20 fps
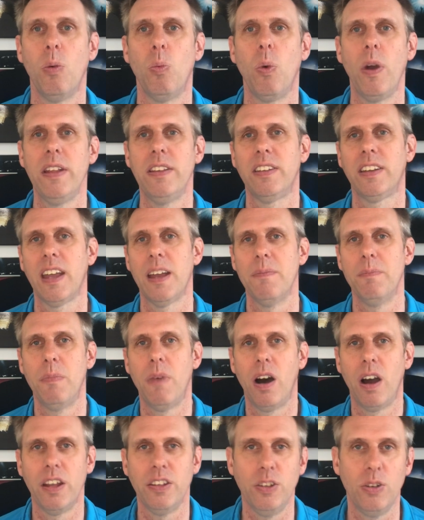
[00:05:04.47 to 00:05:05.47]
wait to get
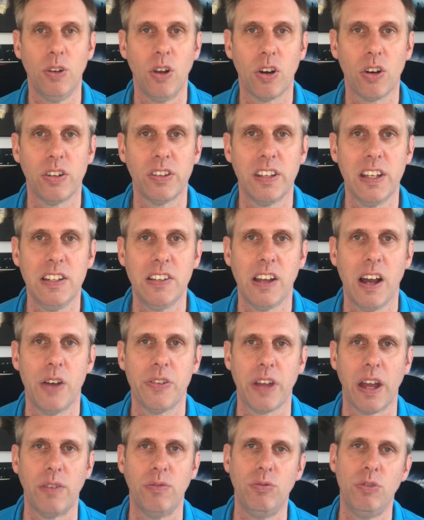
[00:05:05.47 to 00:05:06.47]
my new logon details
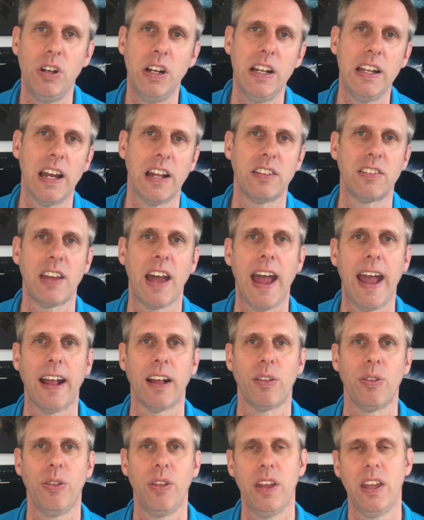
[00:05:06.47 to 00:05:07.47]
and really
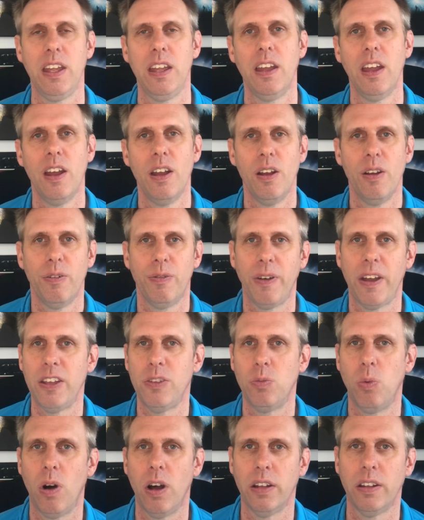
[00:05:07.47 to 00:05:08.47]
attack the phase
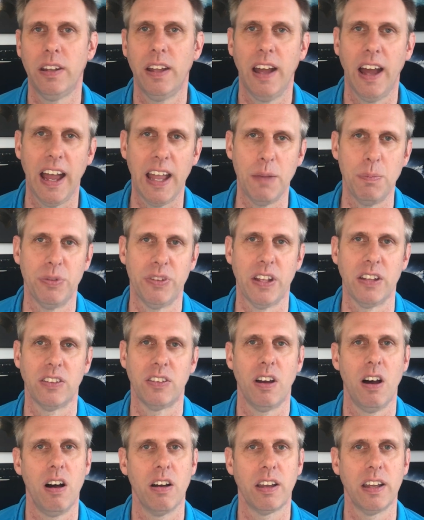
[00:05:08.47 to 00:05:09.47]
1 8%
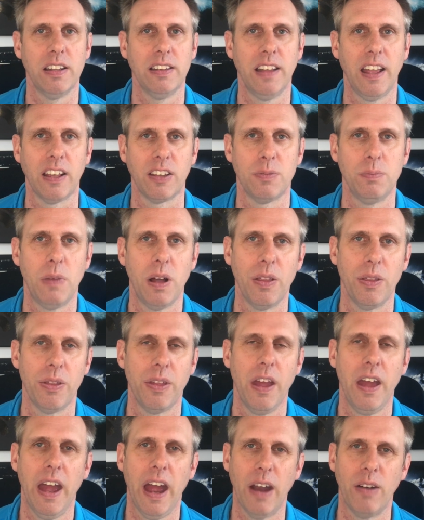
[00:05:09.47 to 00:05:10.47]
target next month
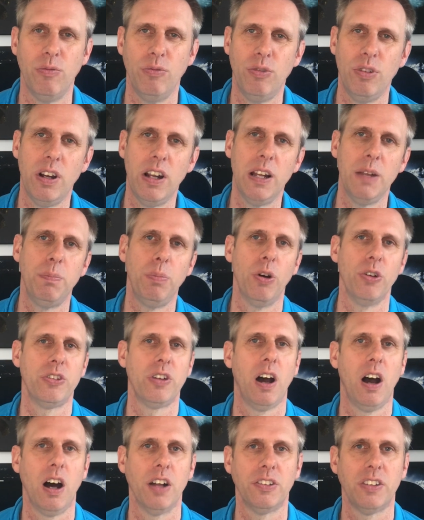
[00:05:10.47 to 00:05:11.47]
and really push
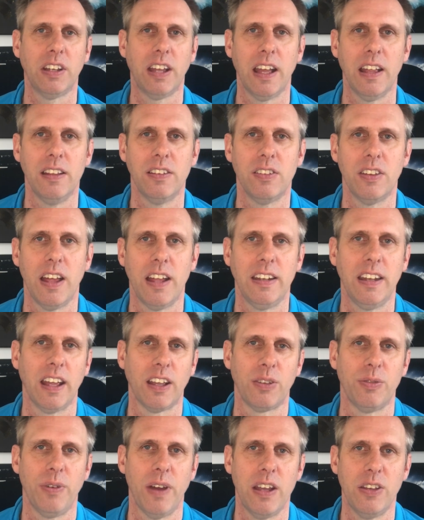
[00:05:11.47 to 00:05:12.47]
hard to get into that
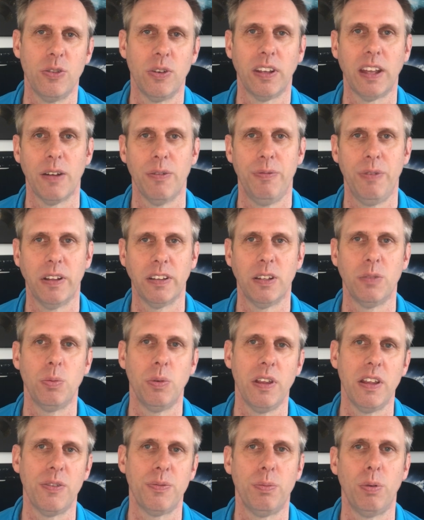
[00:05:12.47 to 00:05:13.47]
next phase so I can get funded with
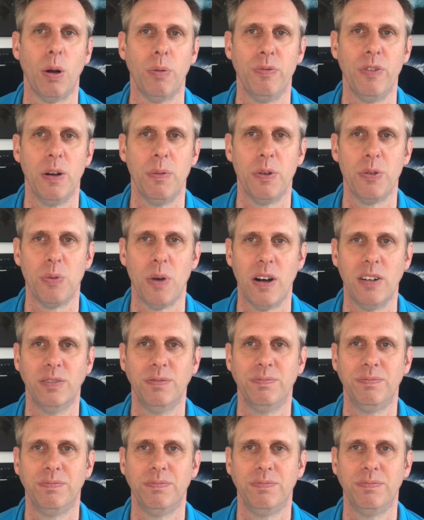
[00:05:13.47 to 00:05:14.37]
this prop firm as well.